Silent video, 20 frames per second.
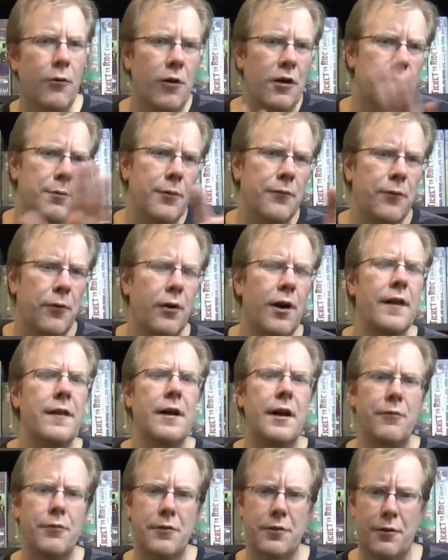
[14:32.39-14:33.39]
Whereas before I
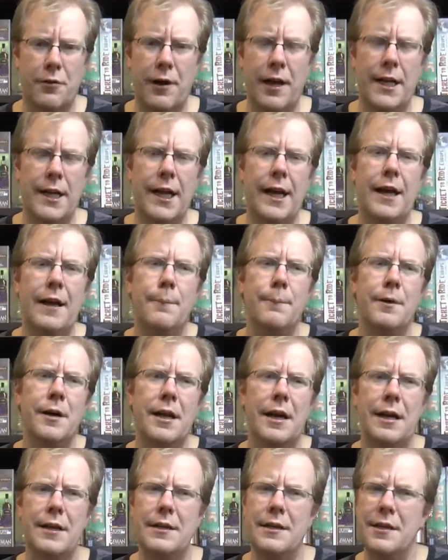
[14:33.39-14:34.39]
thought it was a great game,
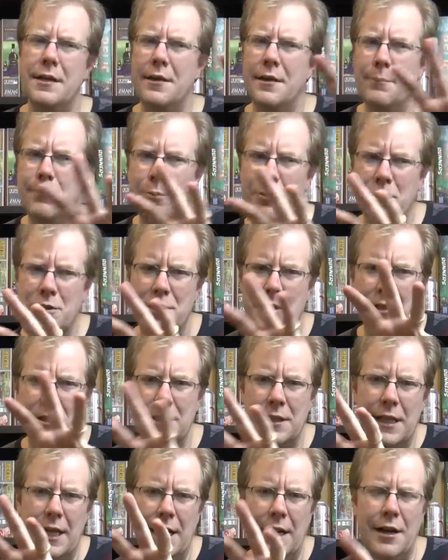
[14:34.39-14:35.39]
but I didn't push
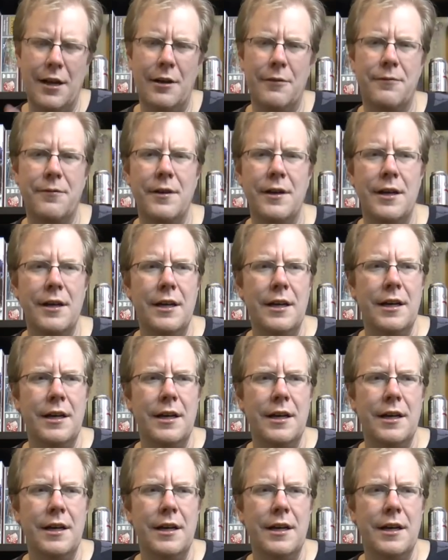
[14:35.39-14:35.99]
into that enough